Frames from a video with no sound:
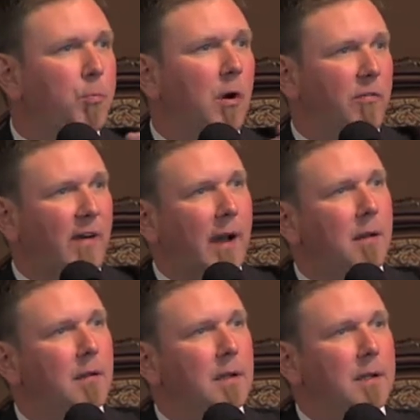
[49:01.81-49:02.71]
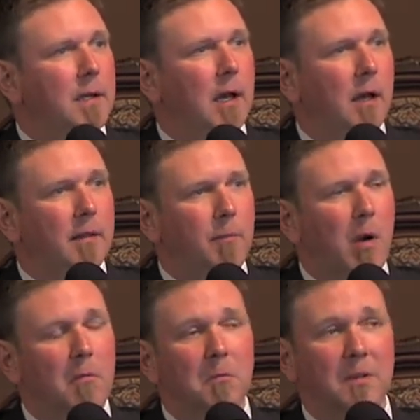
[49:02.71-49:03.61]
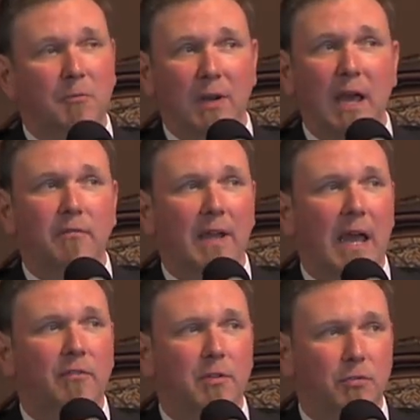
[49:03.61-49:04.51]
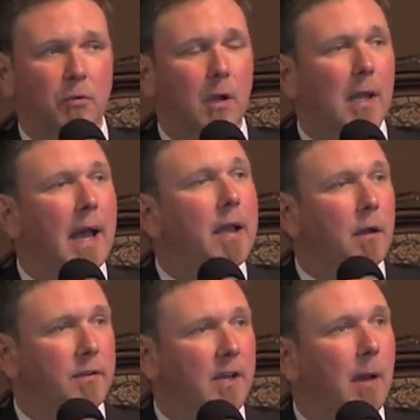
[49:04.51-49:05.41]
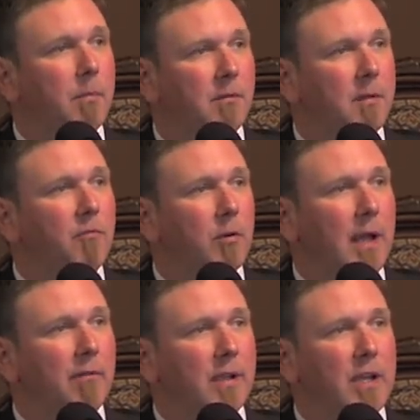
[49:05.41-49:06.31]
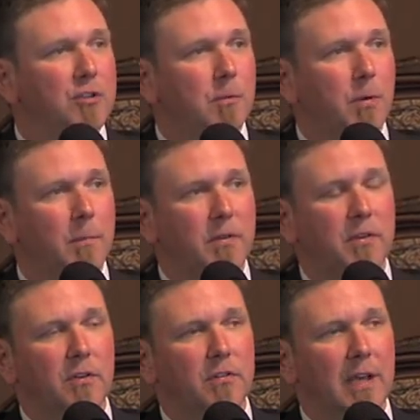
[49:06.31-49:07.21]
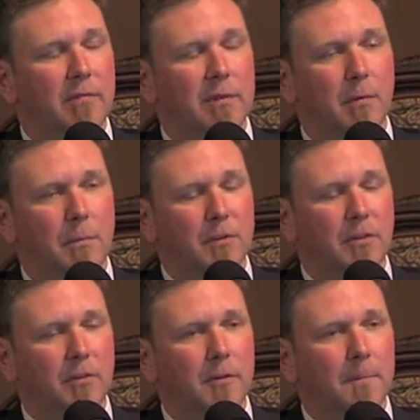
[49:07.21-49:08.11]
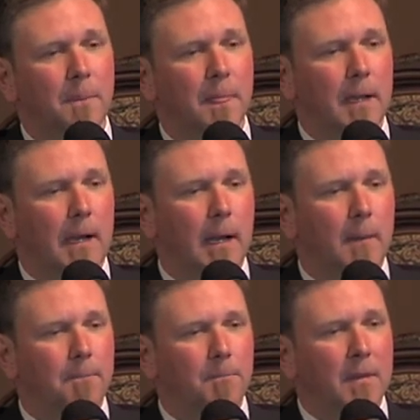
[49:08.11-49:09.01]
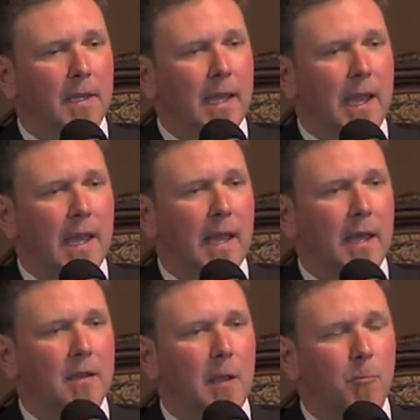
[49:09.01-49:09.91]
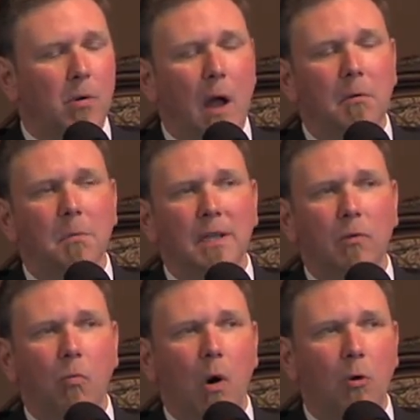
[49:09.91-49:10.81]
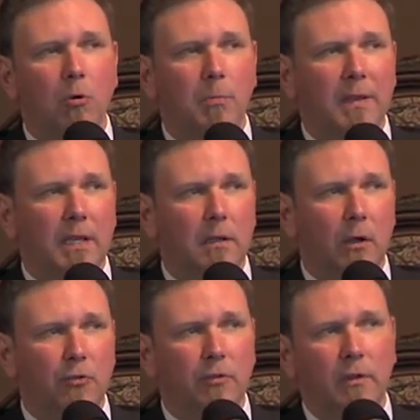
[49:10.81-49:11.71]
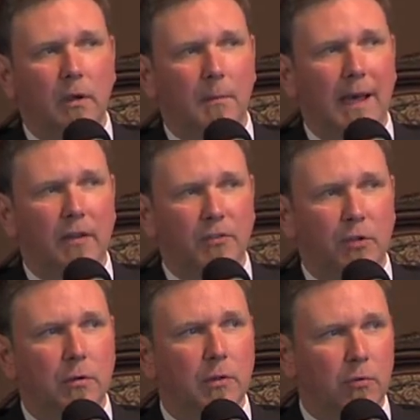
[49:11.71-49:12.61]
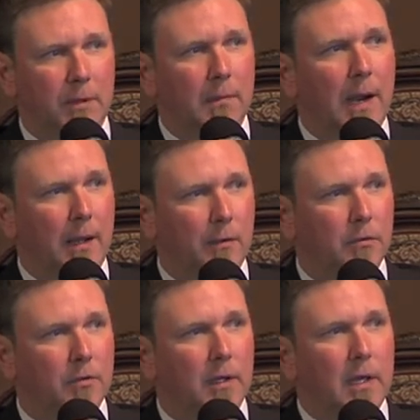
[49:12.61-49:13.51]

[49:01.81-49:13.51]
profile. They probably would have to have some sort of light on top of them for navigational purposes and safety purposes. And they probably won't be closer than about 2 to 3 miles.